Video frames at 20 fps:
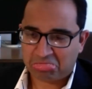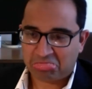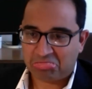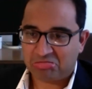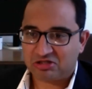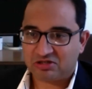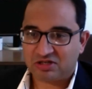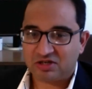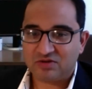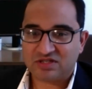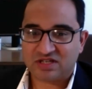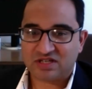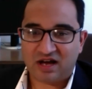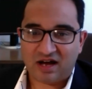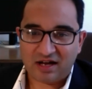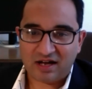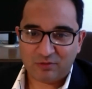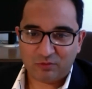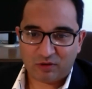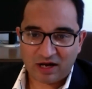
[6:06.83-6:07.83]
So that was
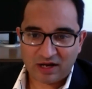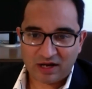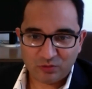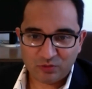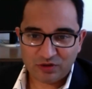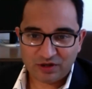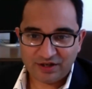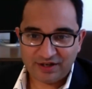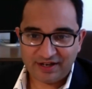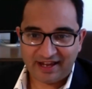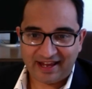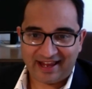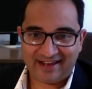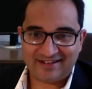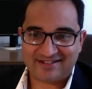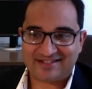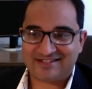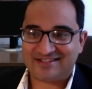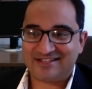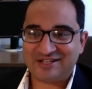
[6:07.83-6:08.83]
odd. Why would
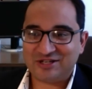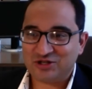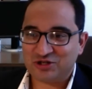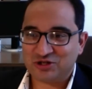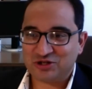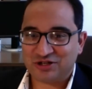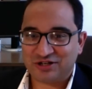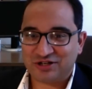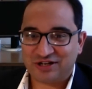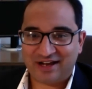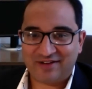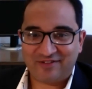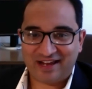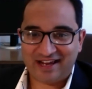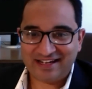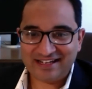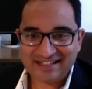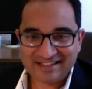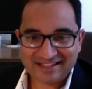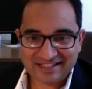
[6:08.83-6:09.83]
anesthesia have
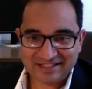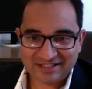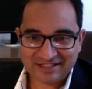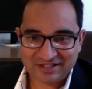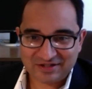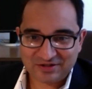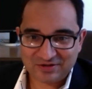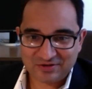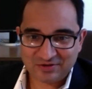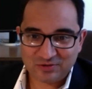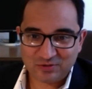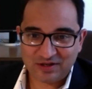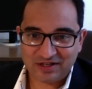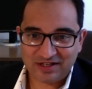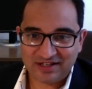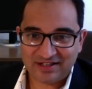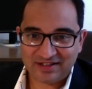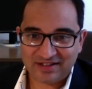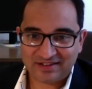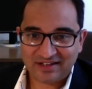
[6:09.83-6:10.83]
anything to do
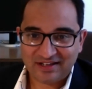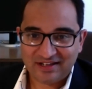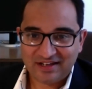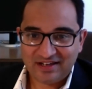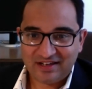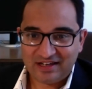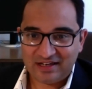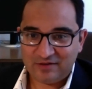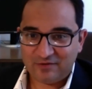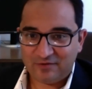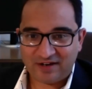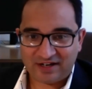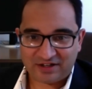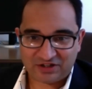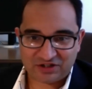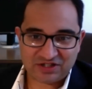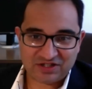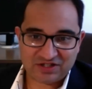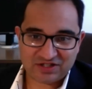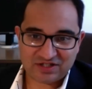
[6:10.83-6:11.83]
with
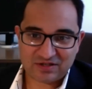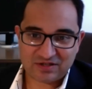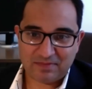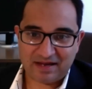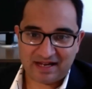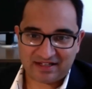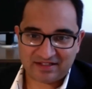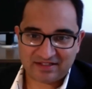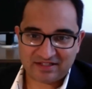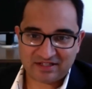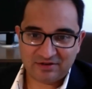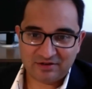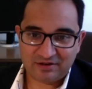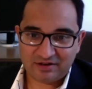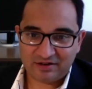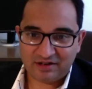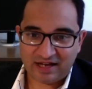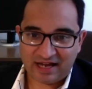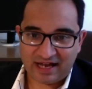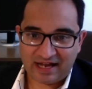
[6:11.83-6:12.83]
infections to
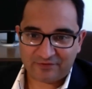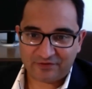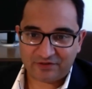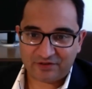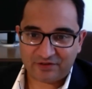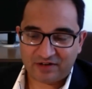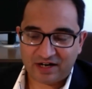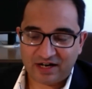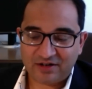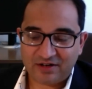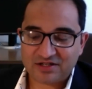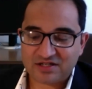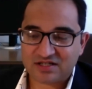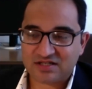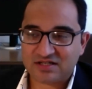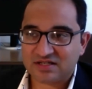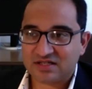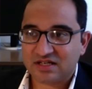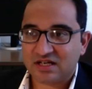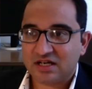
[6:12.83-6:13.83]
bacteria after
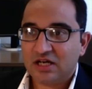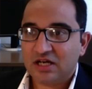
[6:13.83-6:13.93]
viruses?